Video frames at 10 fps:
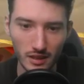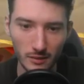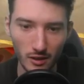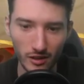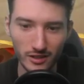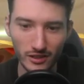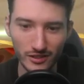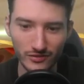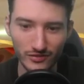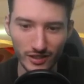And Lockdown
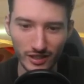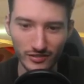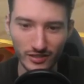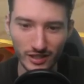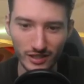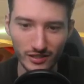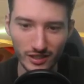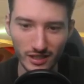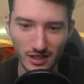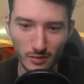is very, very good
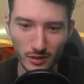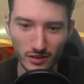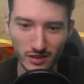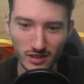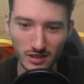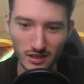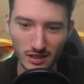against Spirits.